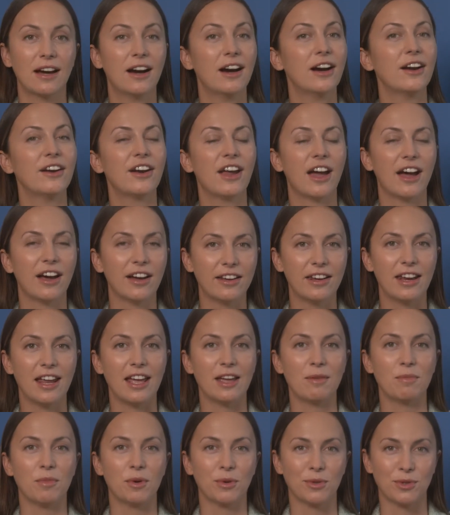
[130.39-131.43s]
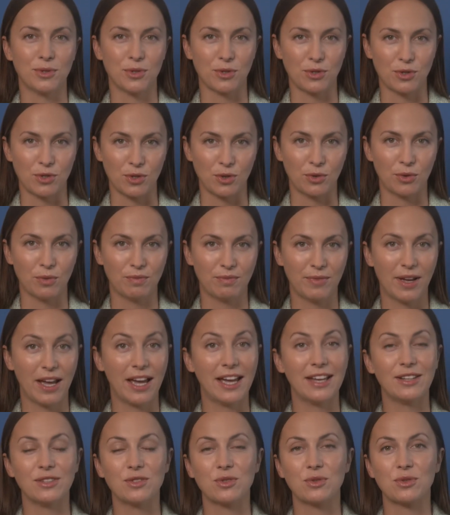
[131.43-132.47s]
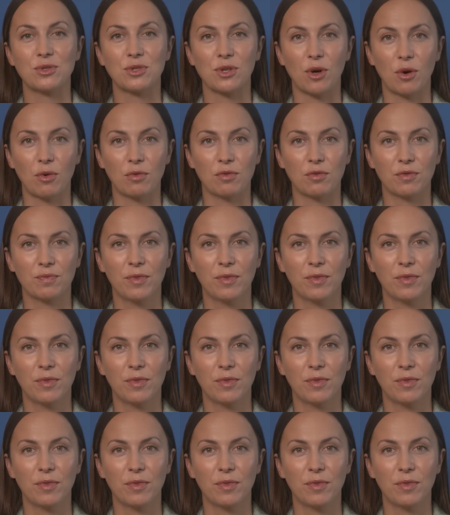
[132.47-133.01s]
are unable to do and to solve.